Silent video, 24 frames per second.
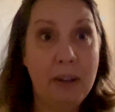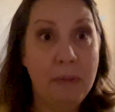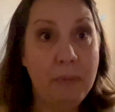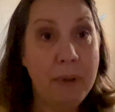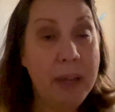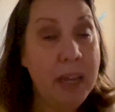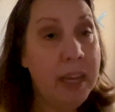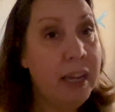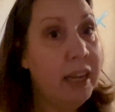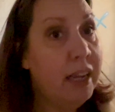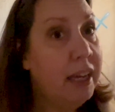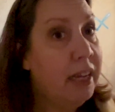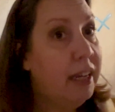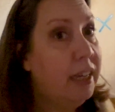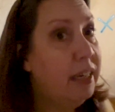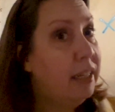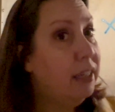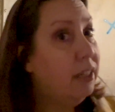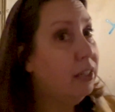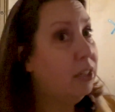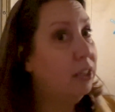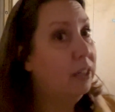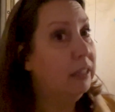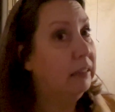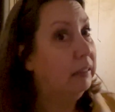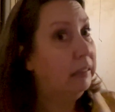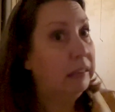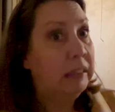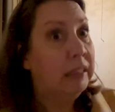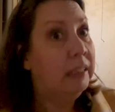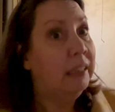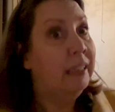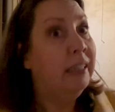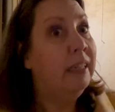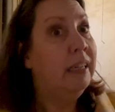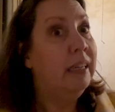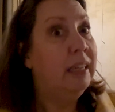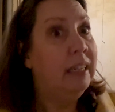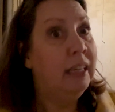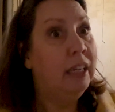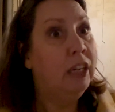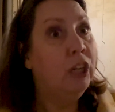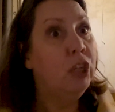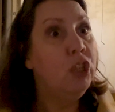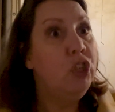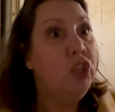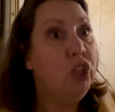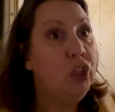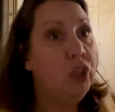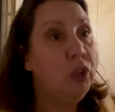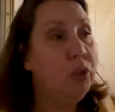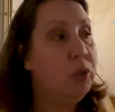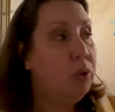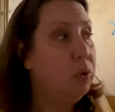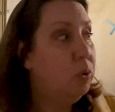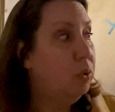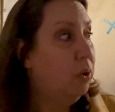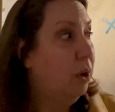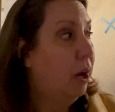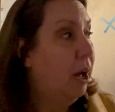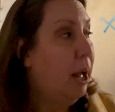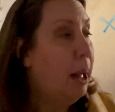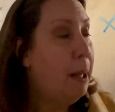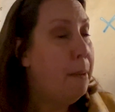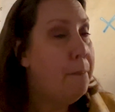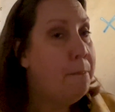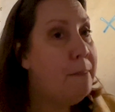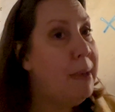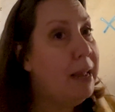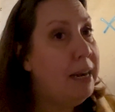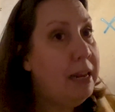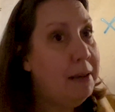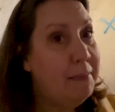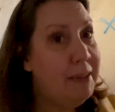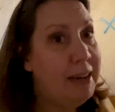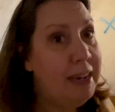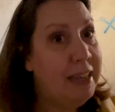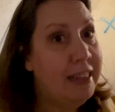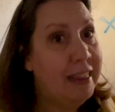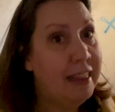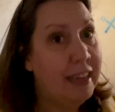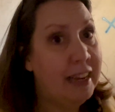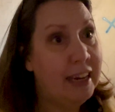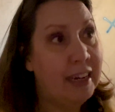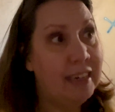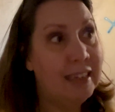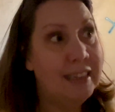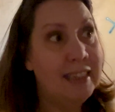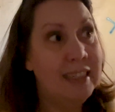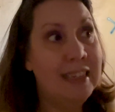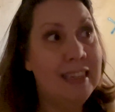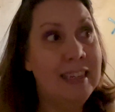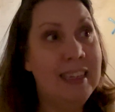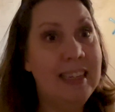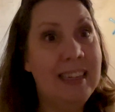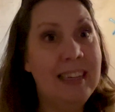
We can do many, many things